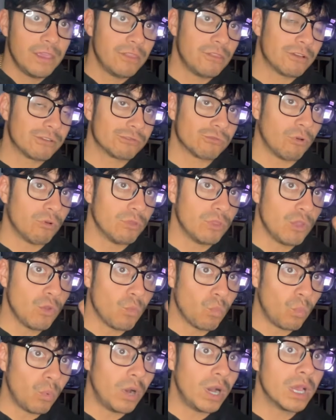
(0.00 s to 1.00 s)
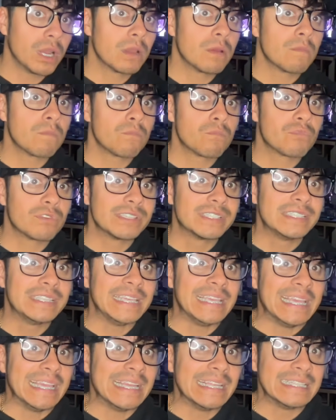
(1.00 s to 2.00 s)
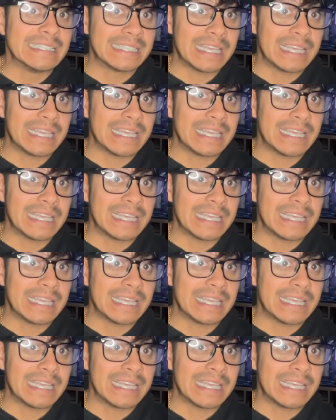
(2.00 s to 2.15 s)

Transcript: there's only one pristine